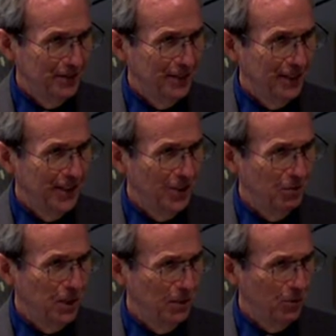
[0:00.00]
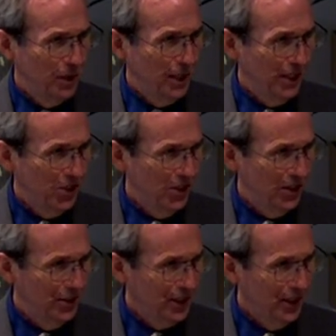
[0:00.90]
that you men will catch on,
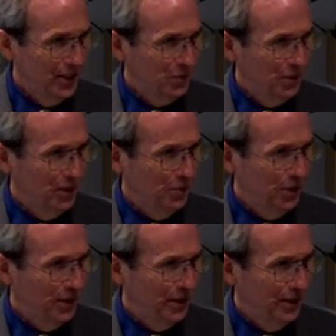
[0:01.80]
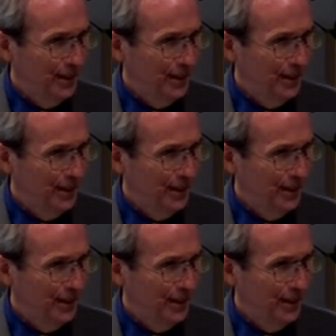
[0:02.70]
okay? It's well worth it.